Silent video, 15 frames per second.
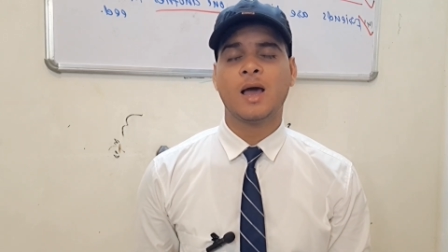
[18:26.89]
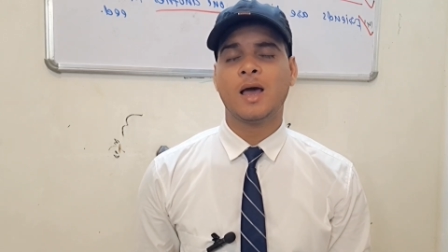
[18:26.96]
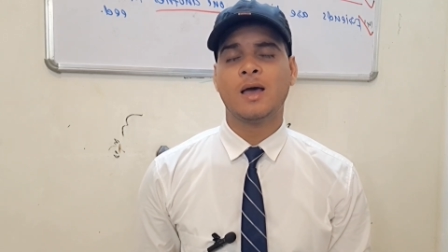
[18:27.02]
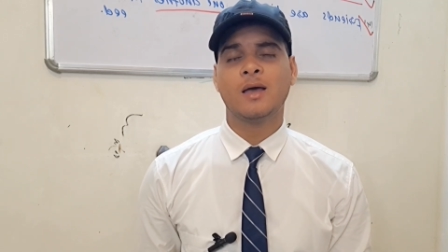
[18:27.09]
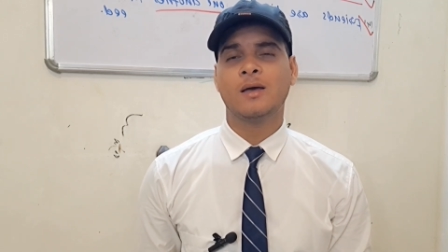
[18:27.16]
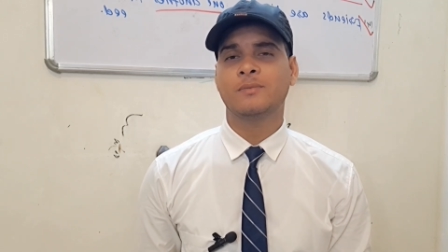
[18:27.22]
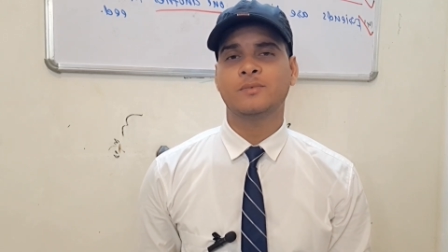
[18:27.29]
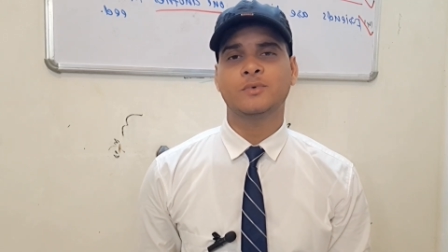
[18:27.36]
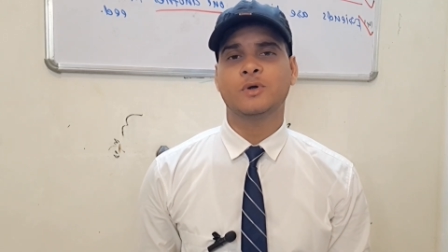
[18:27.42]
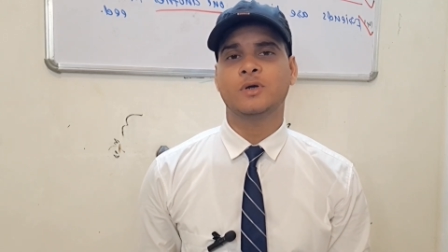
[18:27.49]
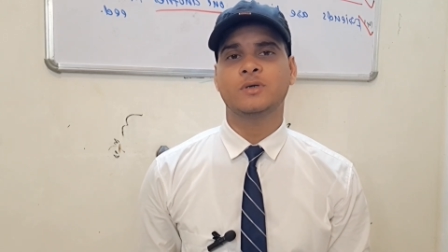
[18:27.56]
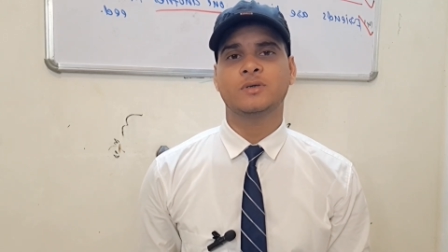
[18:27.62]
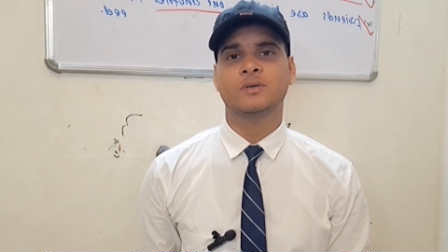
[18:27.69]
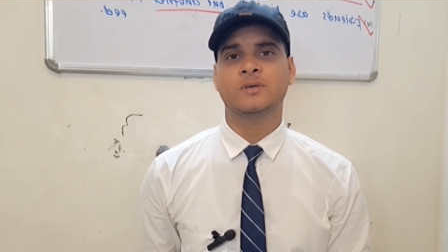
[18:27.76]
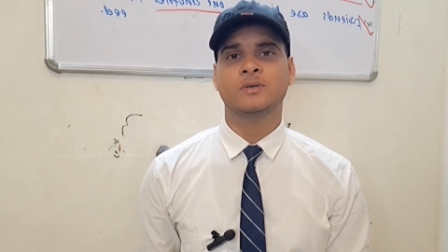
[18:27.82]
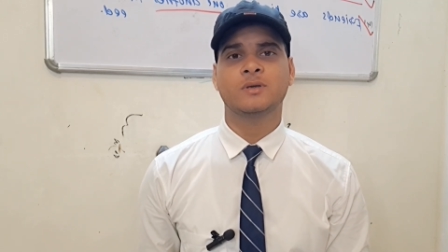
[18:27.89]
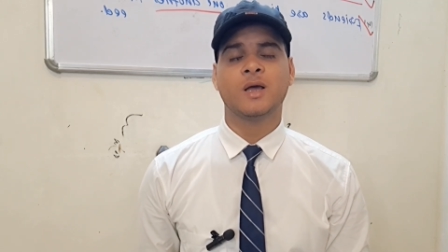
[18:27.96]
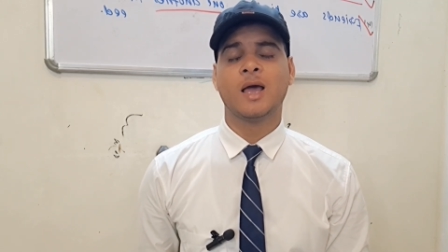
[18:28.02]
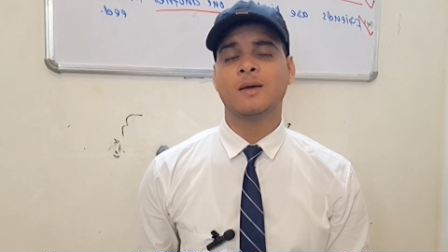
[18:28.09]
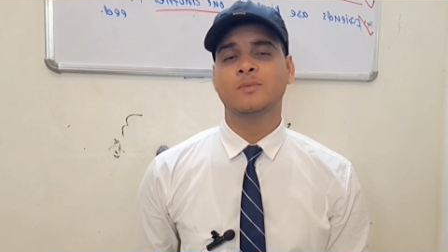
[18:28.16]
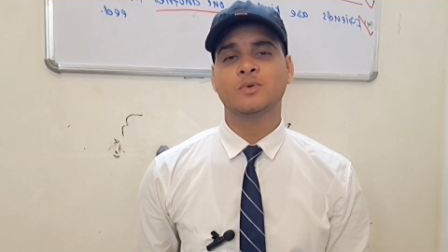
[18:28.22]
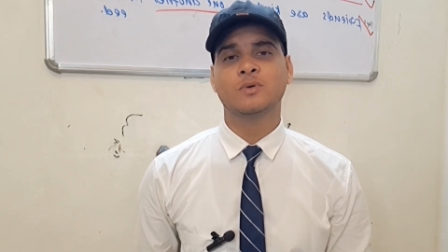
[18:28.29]
I am not.
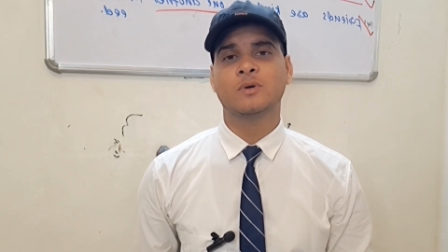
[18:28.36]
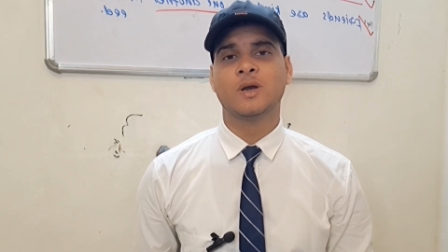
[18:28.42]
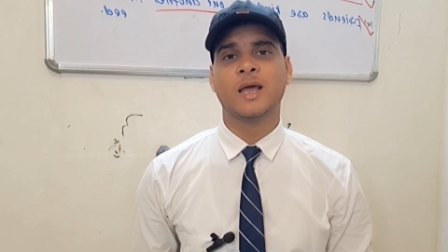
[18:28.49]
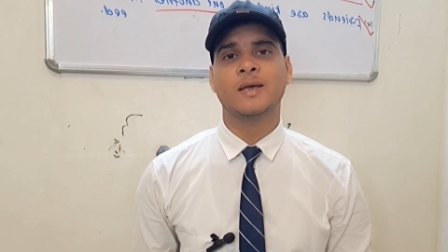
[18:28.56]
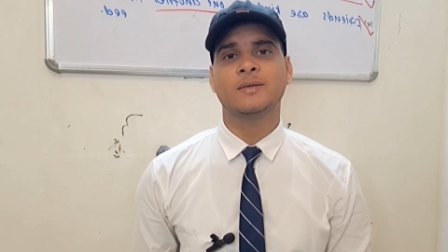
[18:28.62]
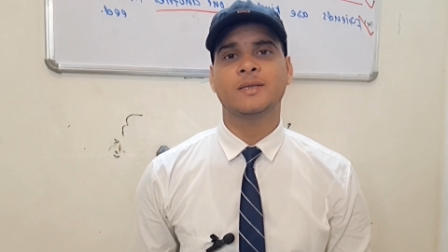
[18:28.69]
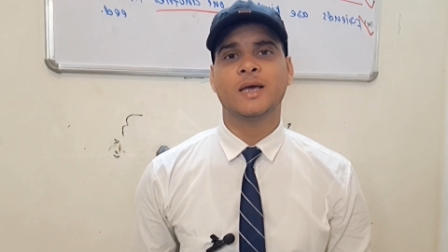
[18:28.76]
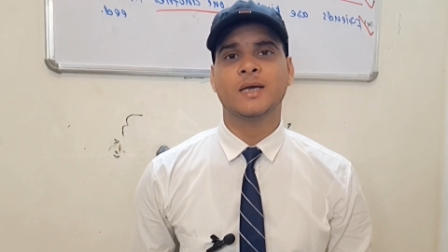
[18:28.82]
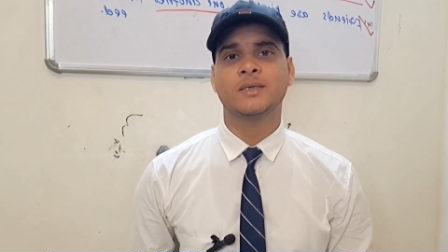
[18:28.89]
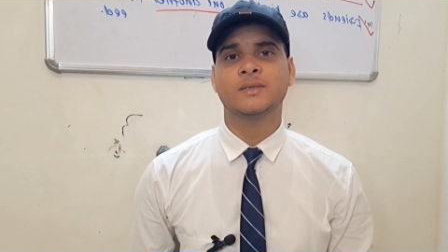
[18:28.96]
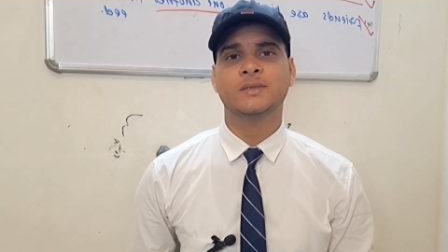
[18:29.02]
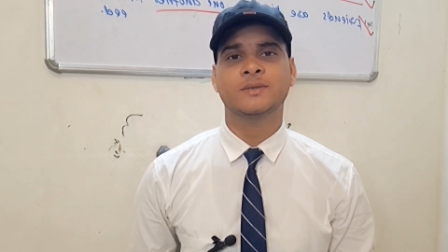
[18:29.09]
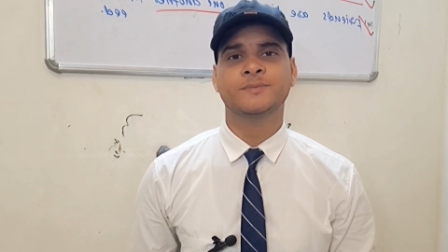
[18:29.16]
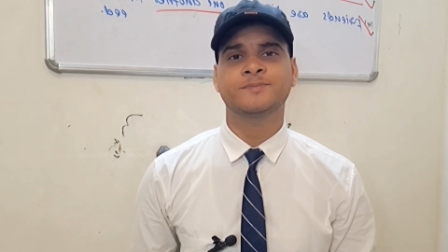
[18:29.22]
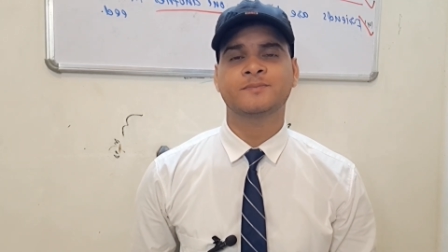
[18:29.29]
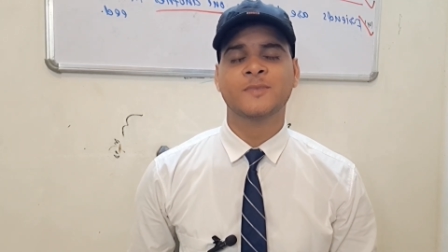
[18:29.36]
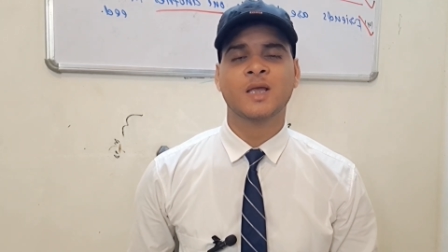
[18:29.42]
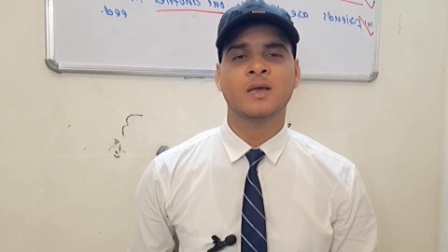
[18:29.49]
I'm not like that.